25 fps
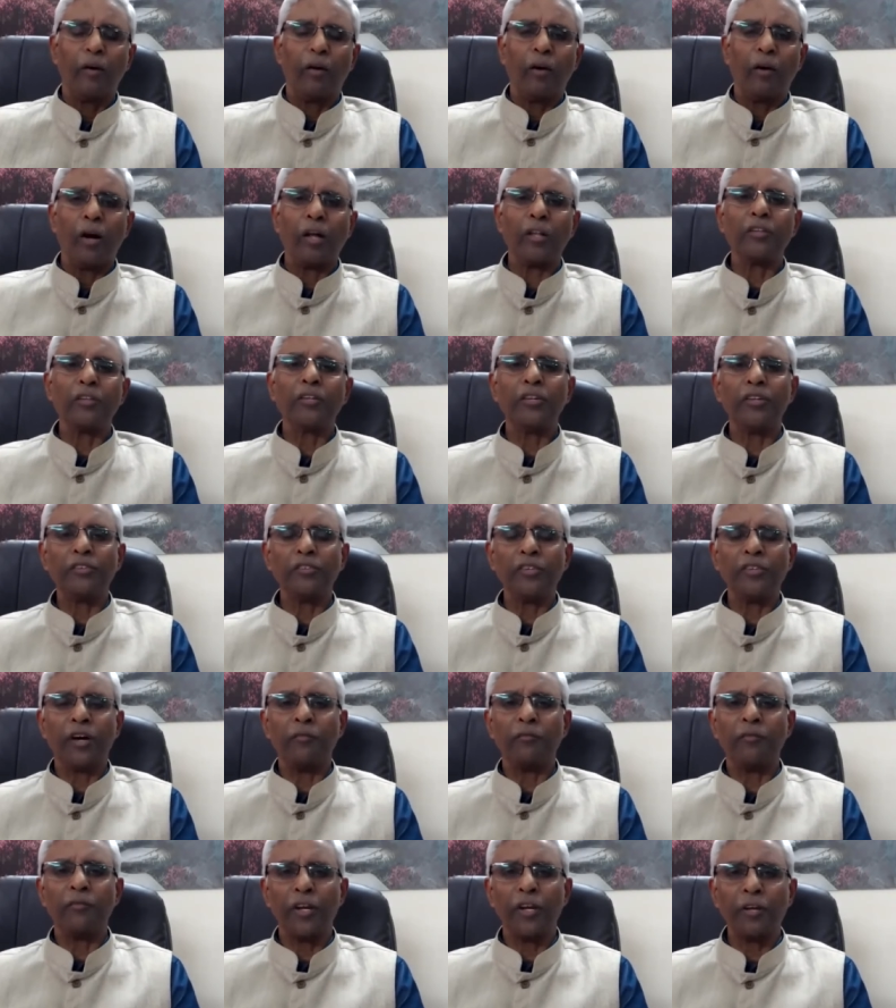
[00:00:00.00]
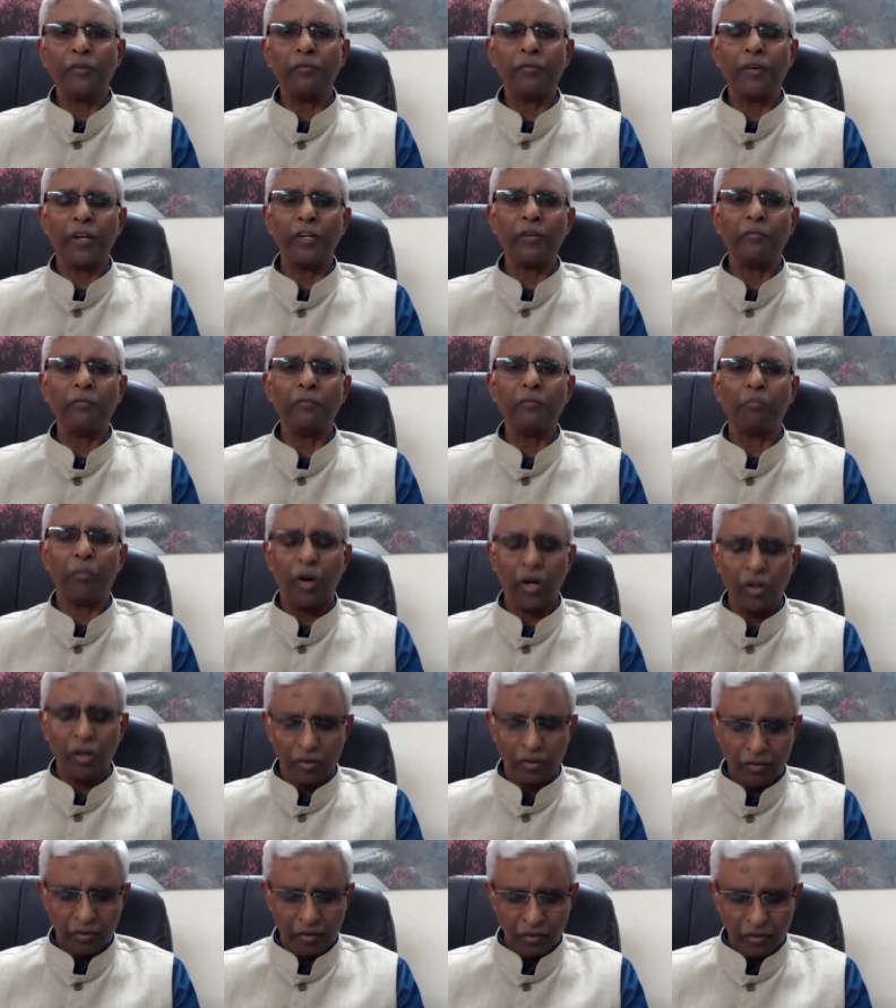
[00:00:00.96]
All these are very, very
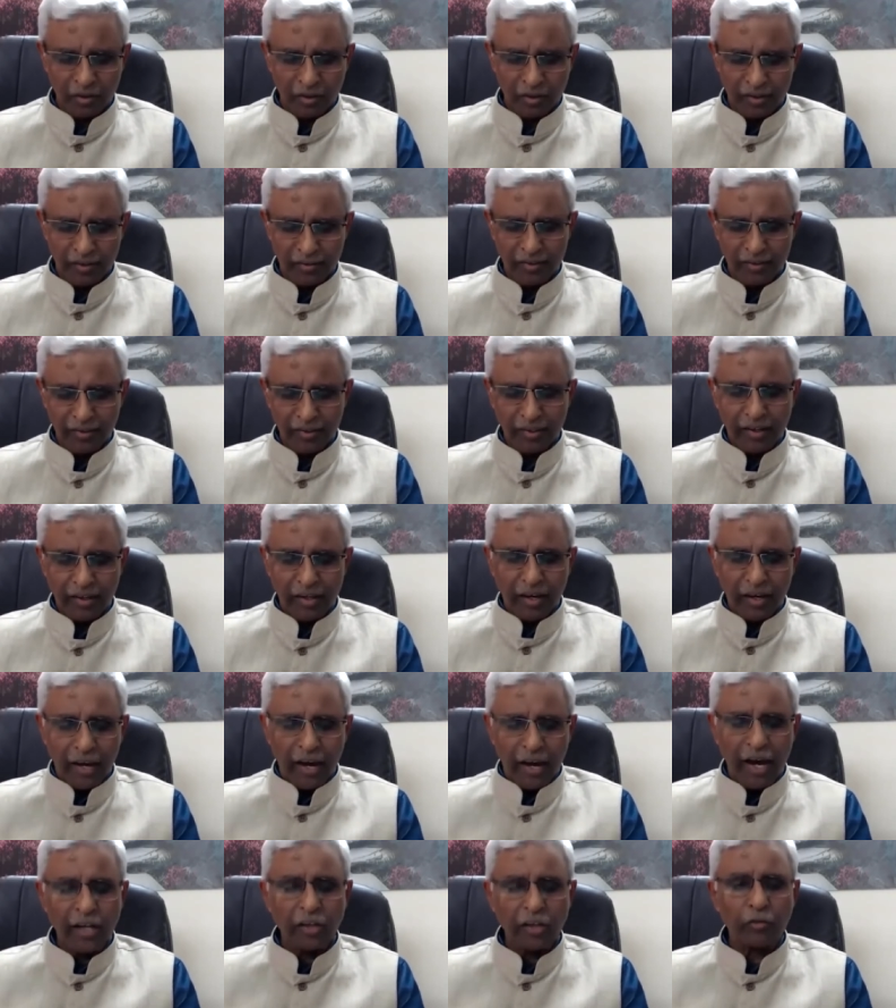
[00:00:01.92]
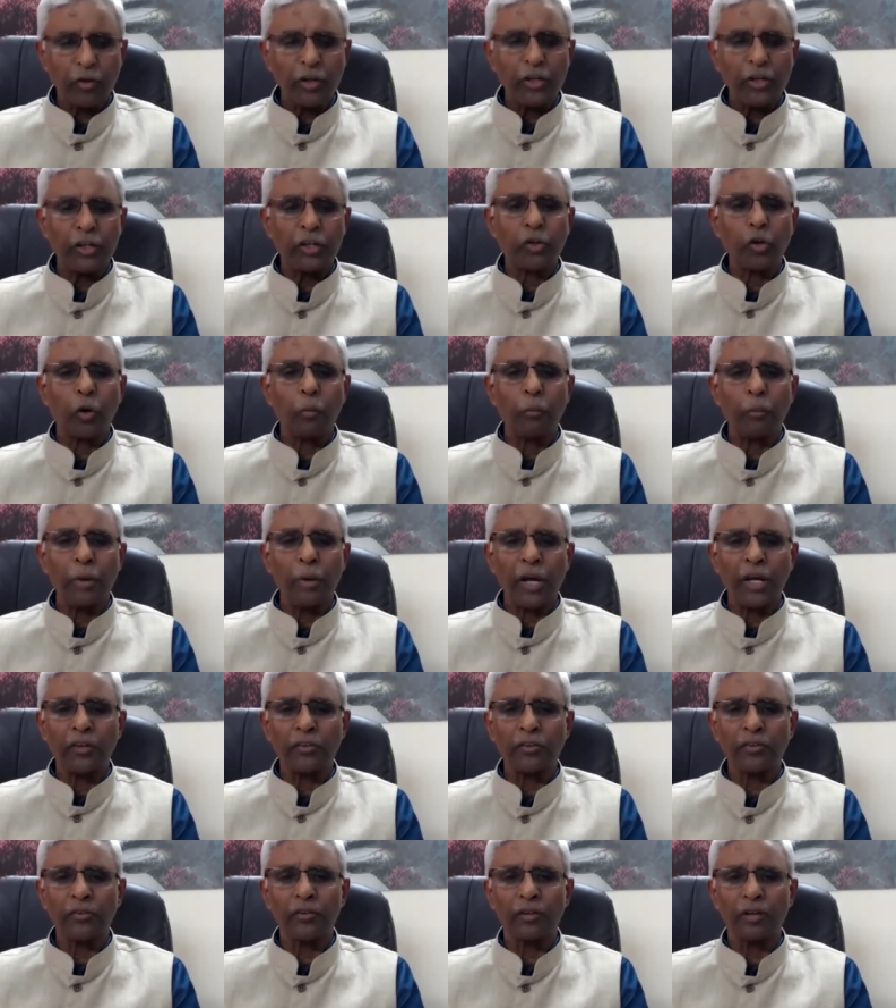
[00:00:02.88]
important actually
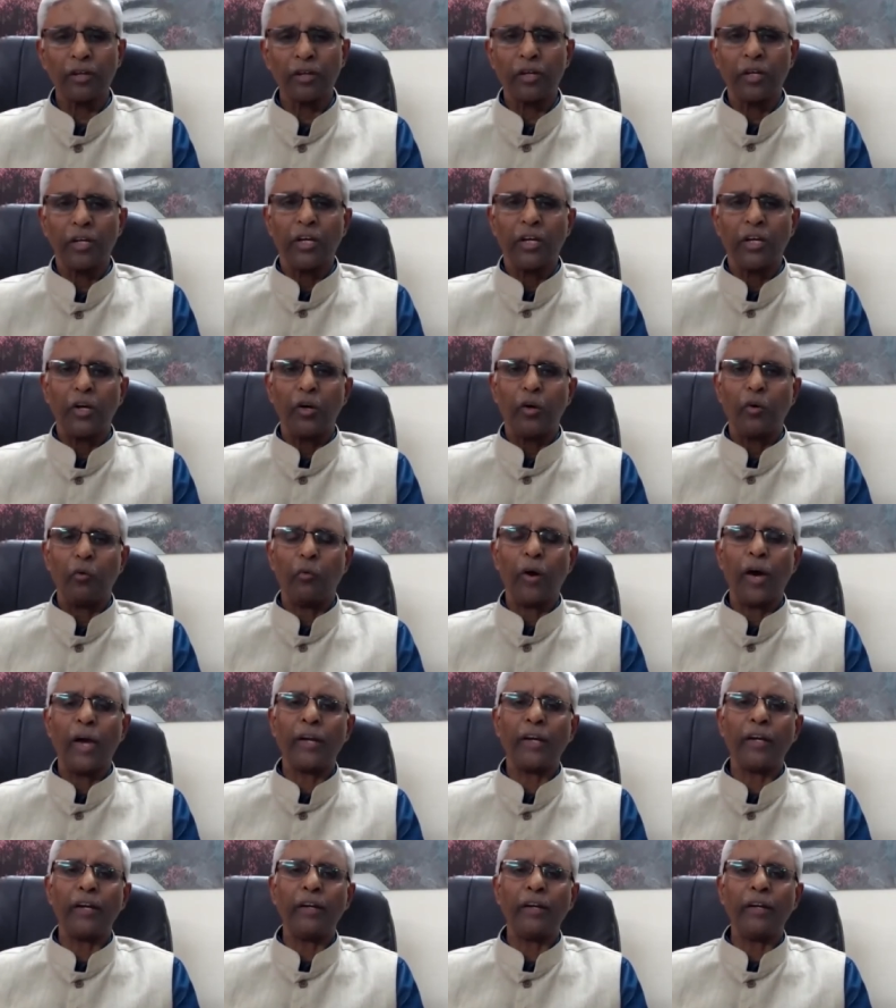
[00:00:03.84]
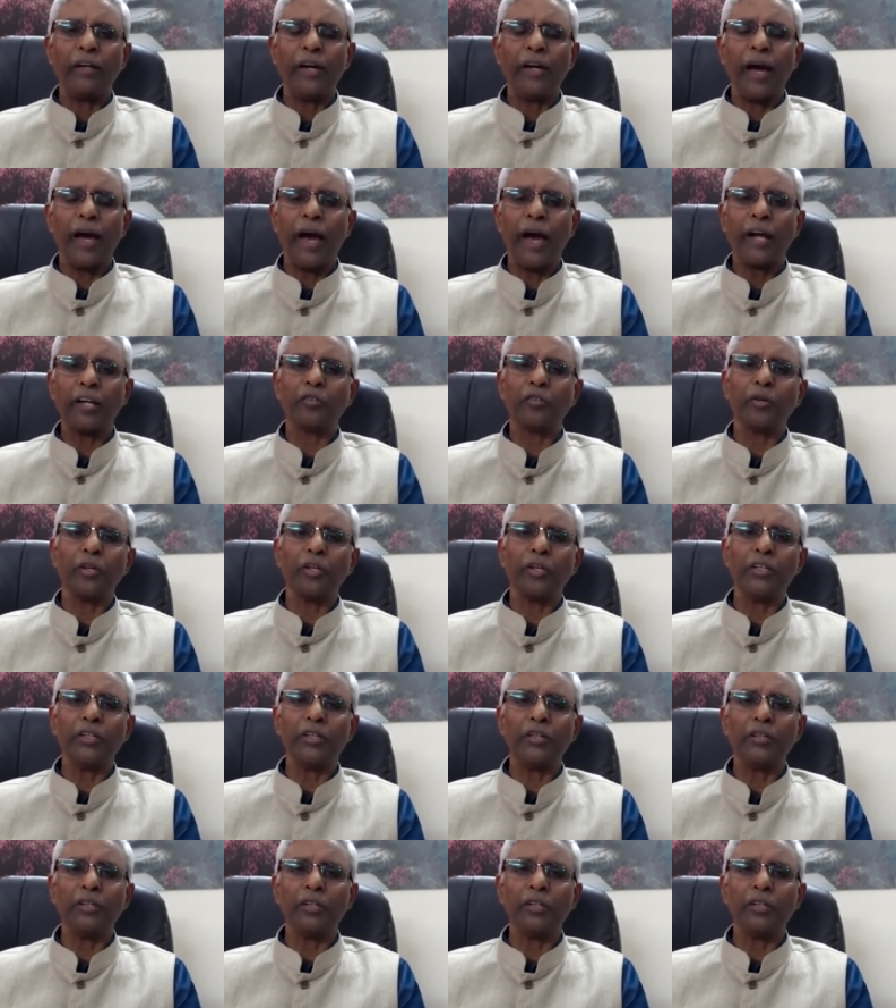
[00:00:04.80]
domains where India actually